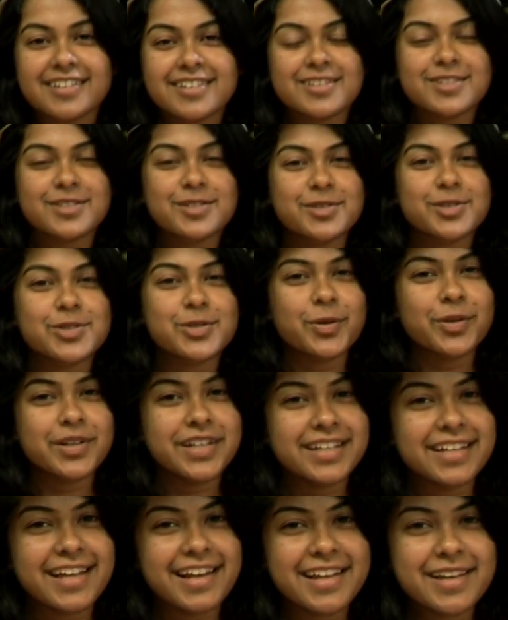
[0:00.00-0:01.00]
So
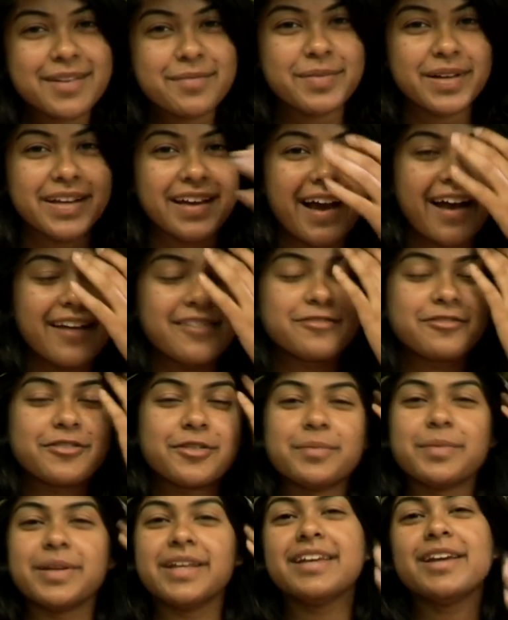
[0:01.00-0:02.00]
storytelling began for
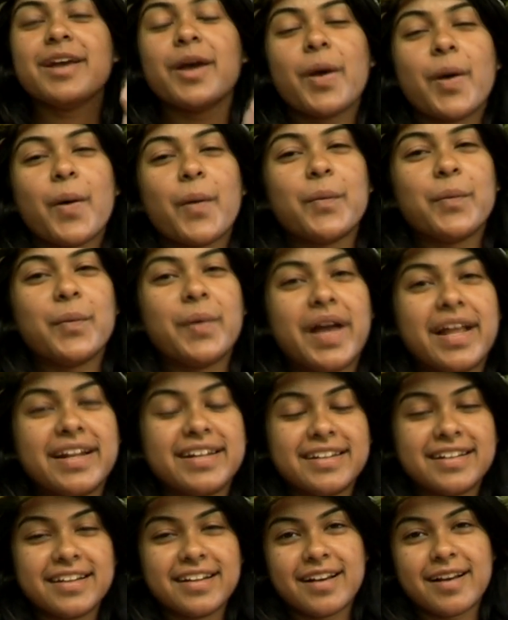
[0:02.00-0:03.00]
me
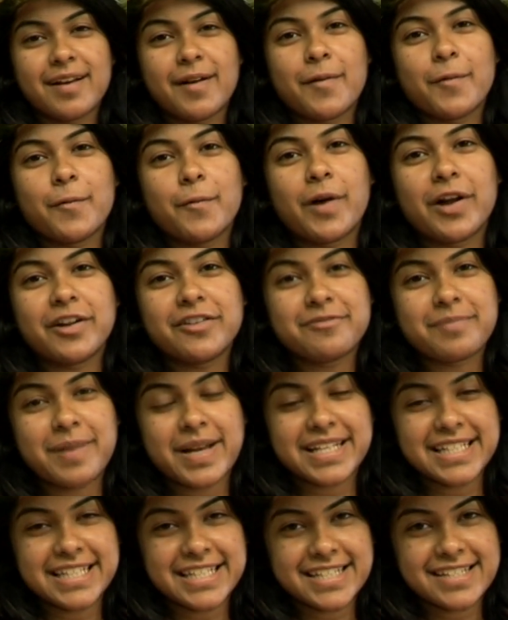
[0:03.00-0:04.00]
when one of
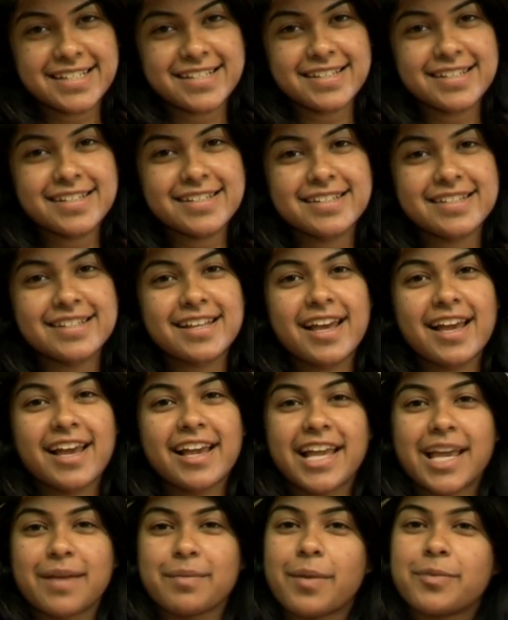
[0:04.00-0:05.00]
my nieces
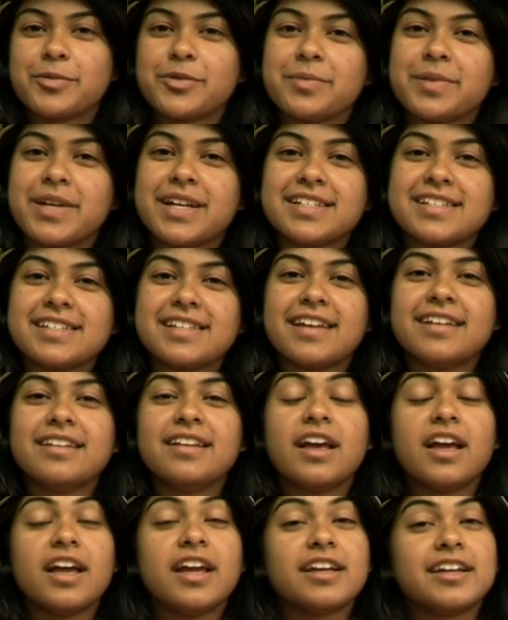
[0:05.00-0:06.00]
came up to me and said,
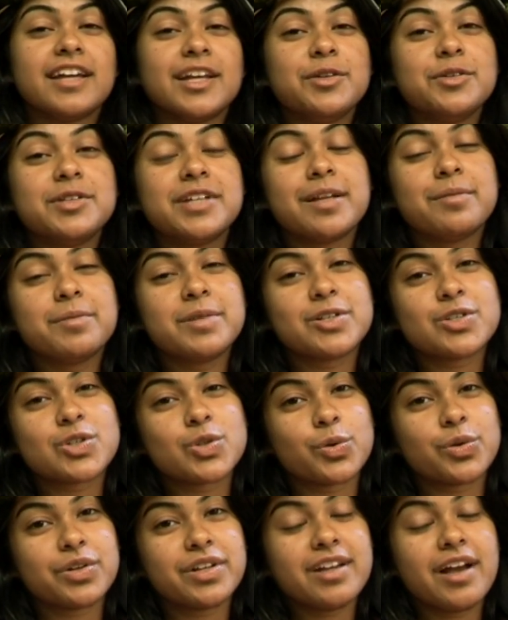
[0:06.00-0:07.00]
"Can you tell me a
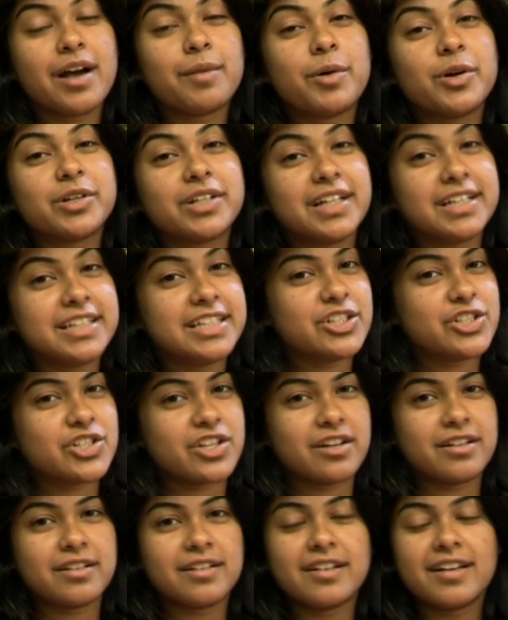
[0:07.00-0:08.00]
story about
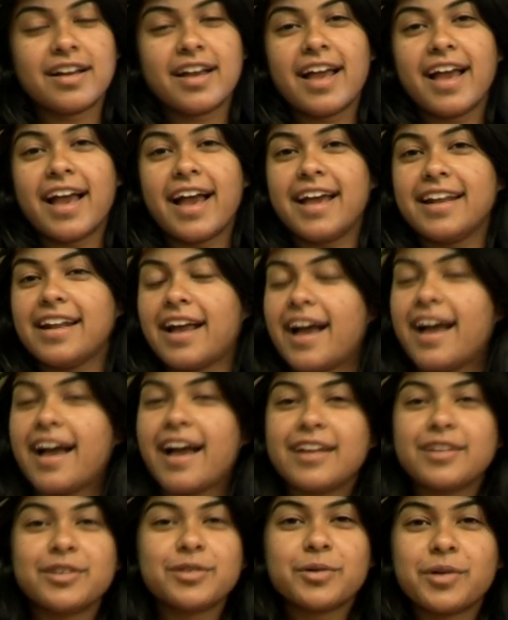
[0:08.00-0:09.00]
Alicia?" And I
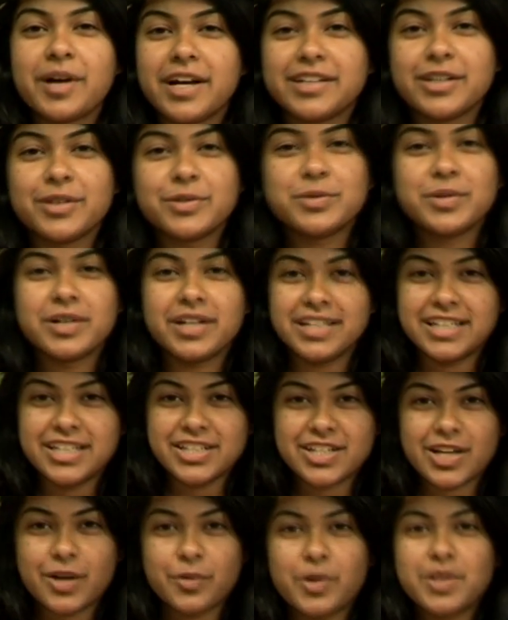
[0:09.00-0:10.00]
had no idea who
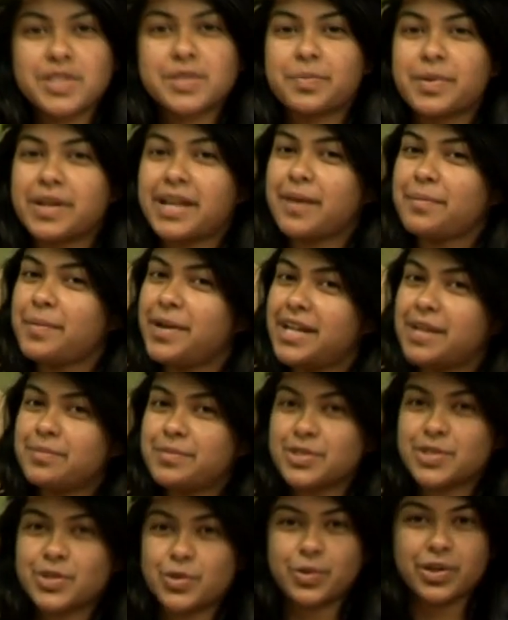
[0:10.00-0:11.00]
Alicia was, but I made
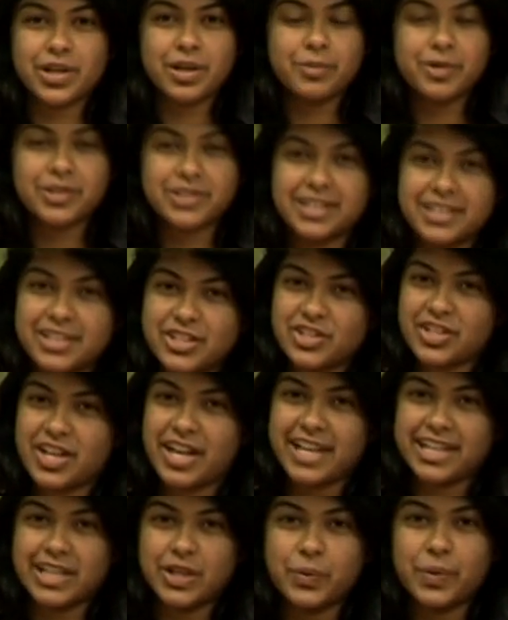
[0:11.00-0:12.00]
up a story about Alicia
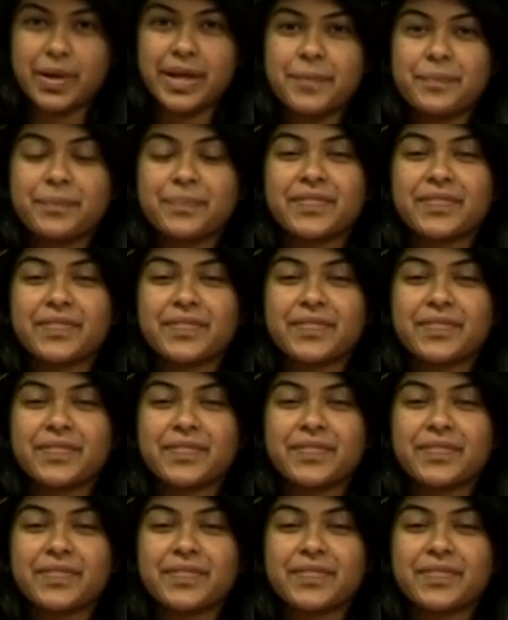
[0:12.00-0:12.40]
anyway.